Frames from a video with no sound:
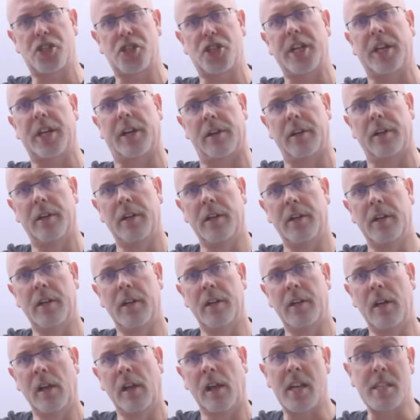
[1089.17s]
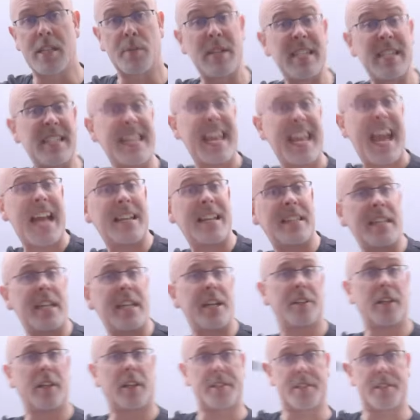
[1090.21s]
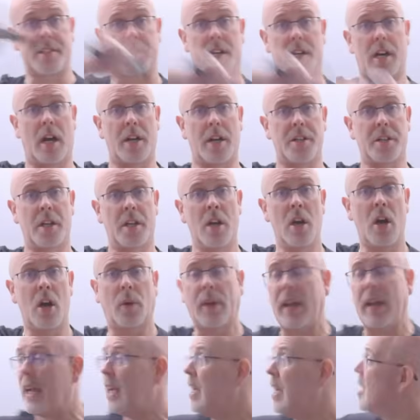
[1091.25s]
year because it went to the end of the year, not the start, okay?